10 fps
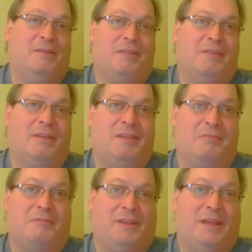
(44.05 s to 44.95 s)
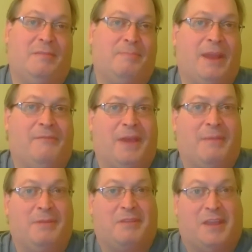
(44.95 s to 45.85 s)
This is the district that's made
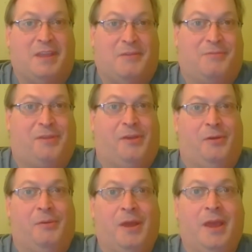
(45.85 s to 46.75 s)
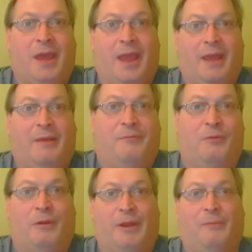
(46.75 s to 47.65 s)
famous 10 years ago uh,
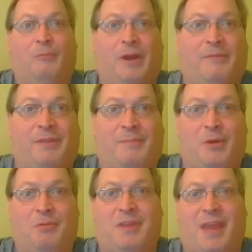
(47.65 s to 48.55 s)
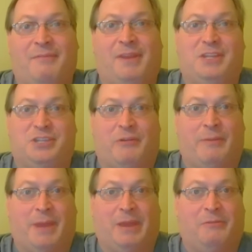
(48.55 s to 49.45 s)
for one of the most heavily
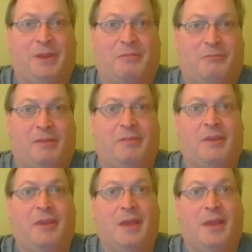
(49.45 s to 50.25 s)
gerrymandered districts